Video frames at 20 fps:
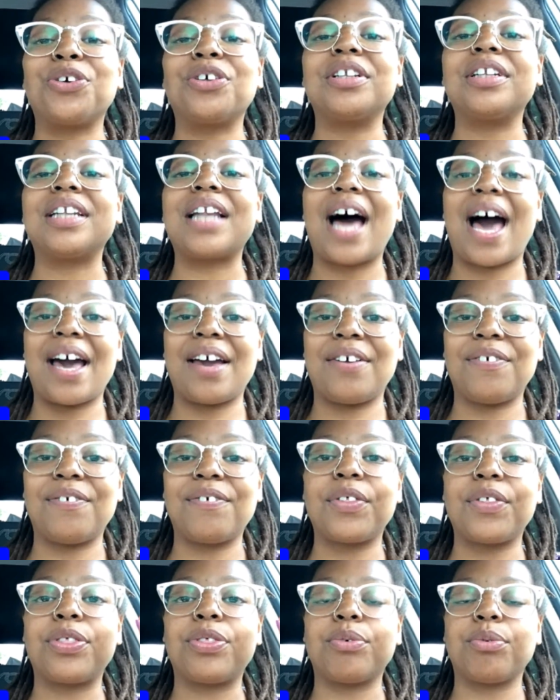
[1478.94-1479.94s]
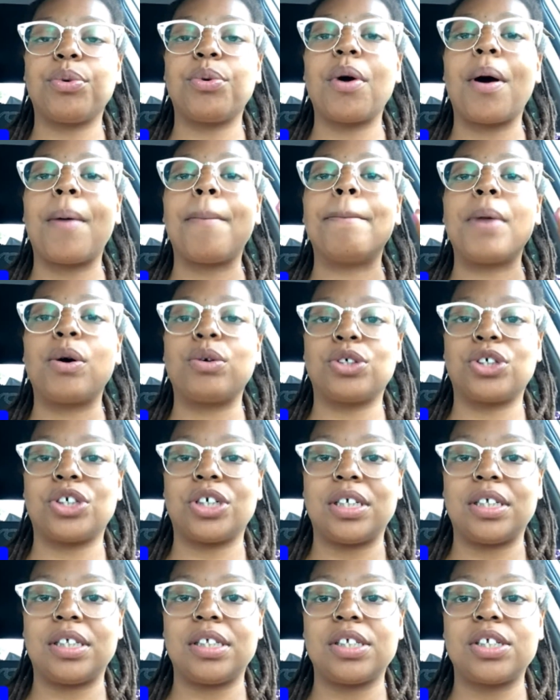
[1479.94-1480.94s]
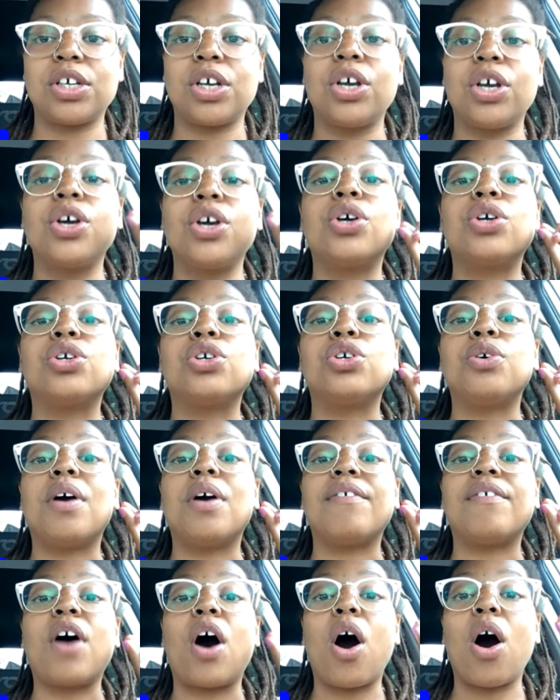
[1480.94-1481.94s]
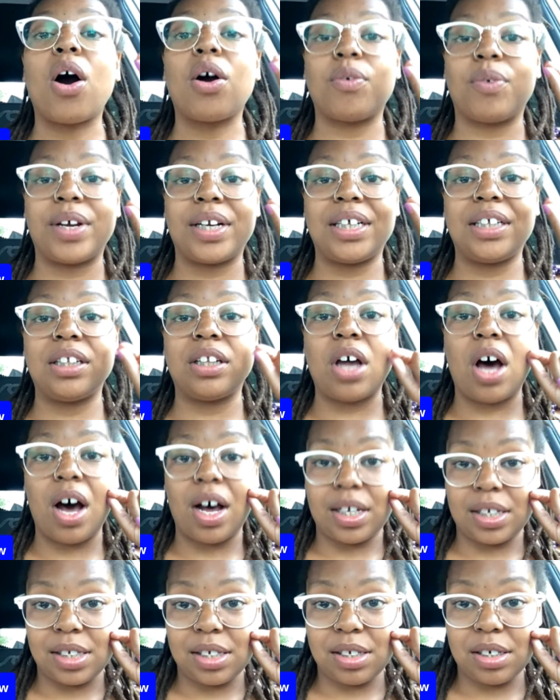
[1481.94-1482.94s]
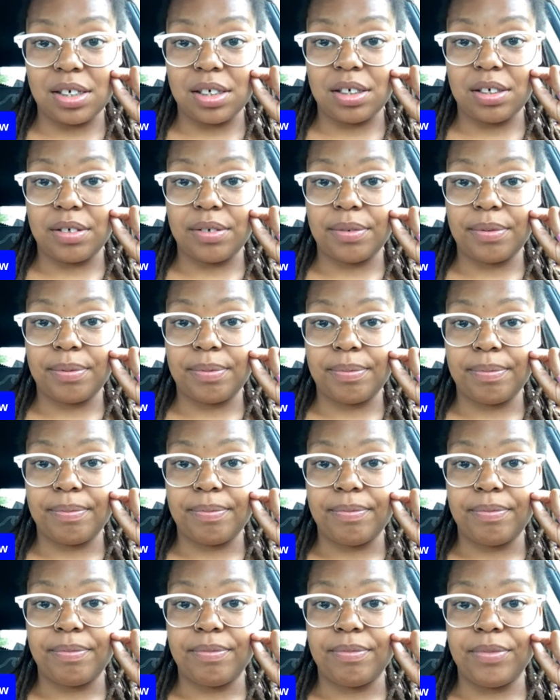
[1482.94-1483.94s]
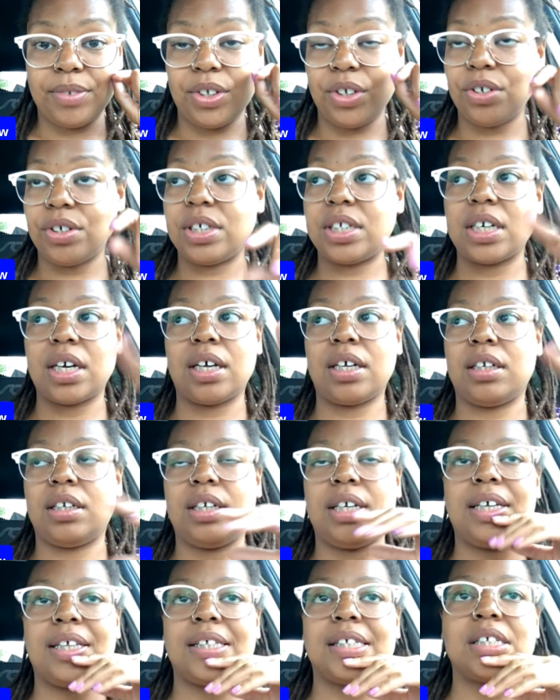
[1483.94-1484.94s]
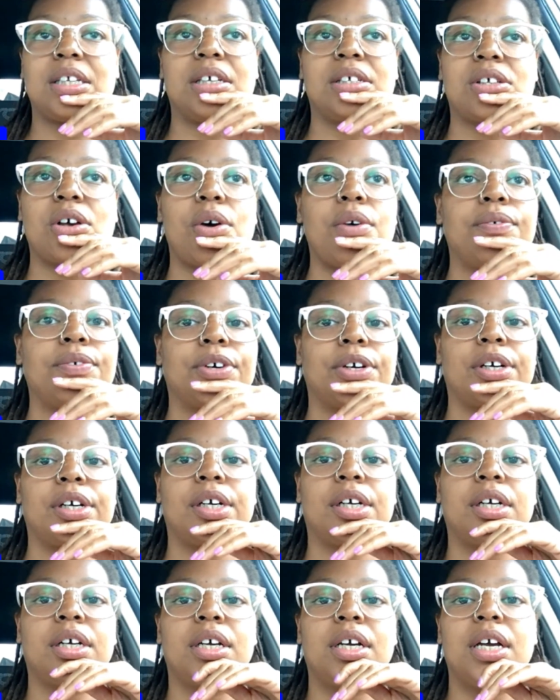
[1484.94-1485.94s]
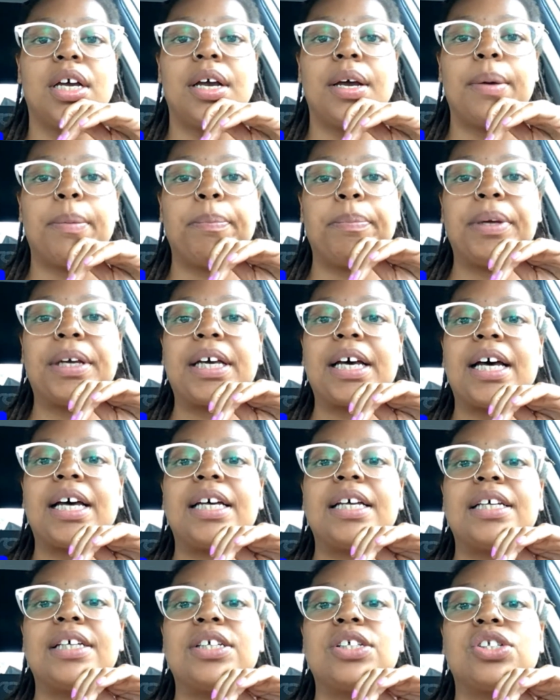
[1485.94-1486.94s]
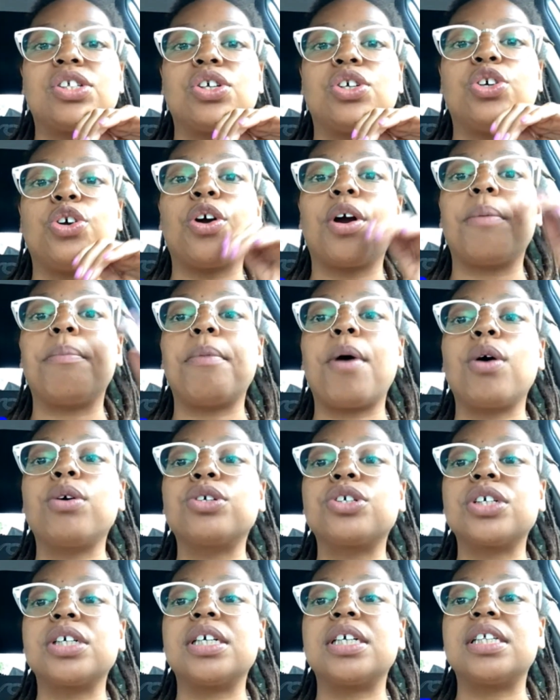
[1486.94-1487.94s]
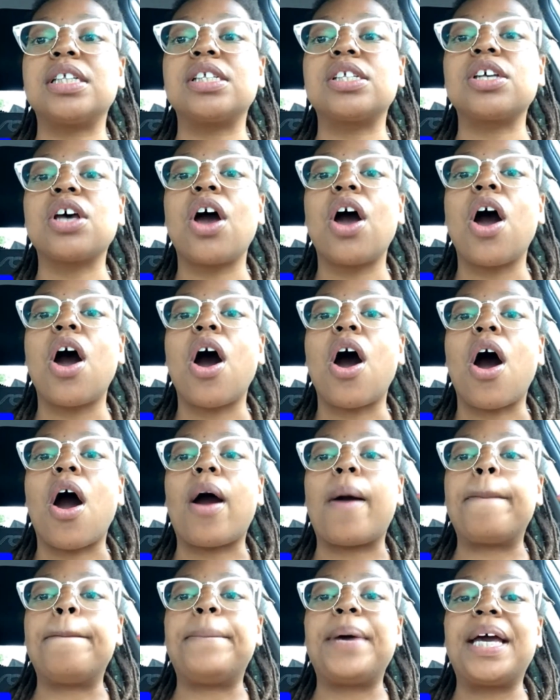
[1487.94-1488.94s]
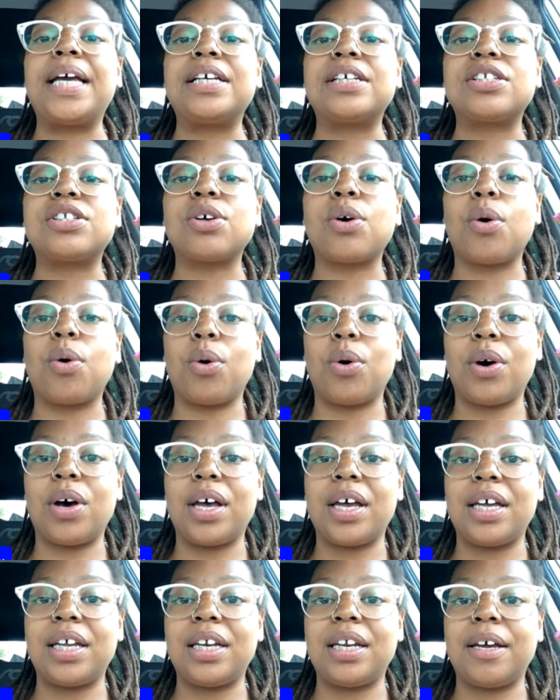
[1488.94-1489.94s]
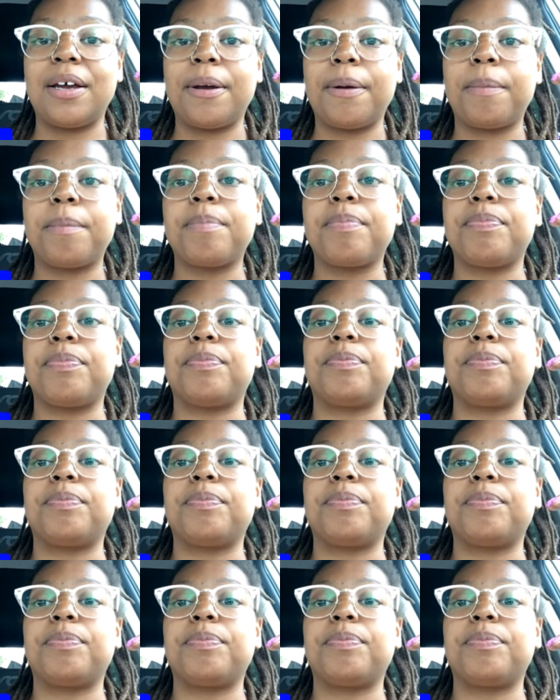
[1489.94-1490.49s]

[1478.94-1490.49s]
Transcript: your life through emotions, you have already lost. You're done. It's over. Because your emotions are based on